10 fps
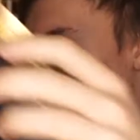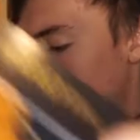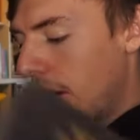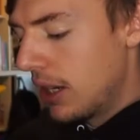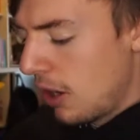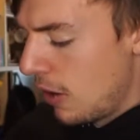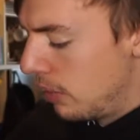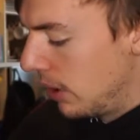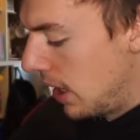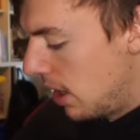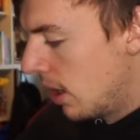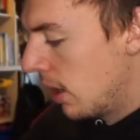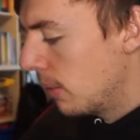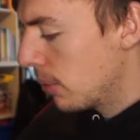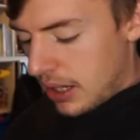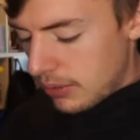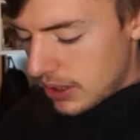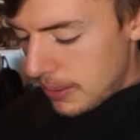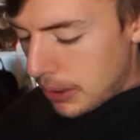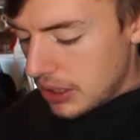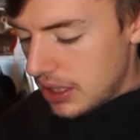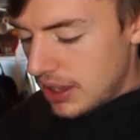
yeah, if we go ahead and open it up, it comes with a bunch